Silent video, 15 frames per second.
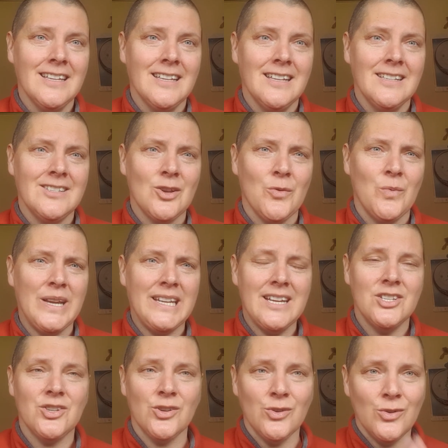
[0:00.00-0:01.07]
So we
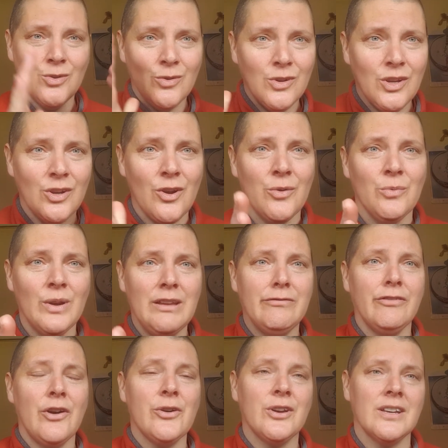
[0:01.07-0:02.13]
need to,
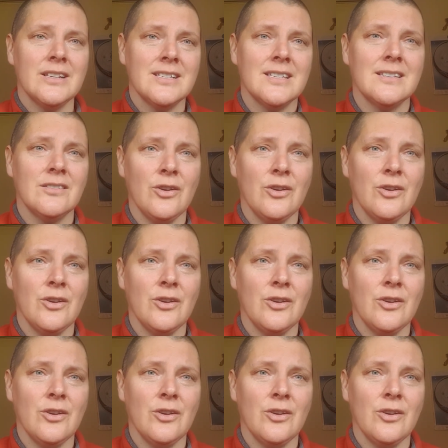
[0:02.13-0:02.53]
refocus.